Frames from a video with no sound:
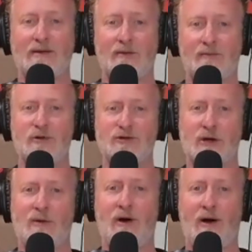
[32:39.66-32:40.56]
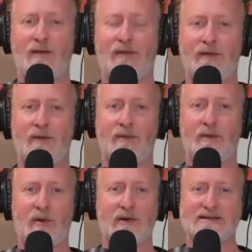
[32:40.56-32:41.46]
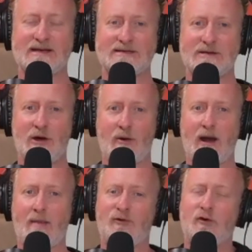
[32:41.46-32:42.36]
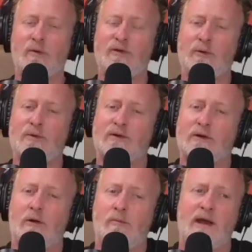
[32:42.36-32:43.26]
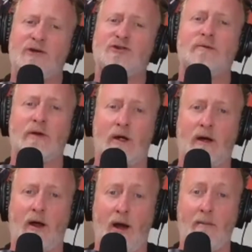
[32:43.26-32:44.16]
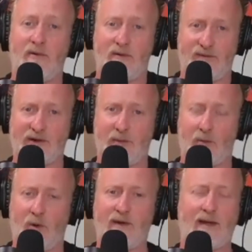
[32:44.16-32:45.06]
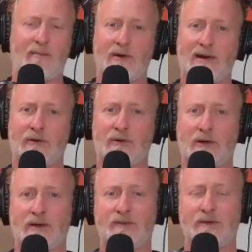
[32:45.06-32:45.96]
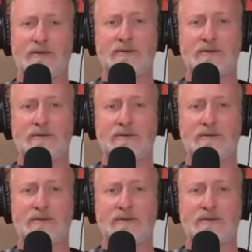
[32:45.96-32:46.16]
you've pushed so hard that the body says no. And I'm sure with you it was a culmination of a number of things. But what did that burnout look like for you?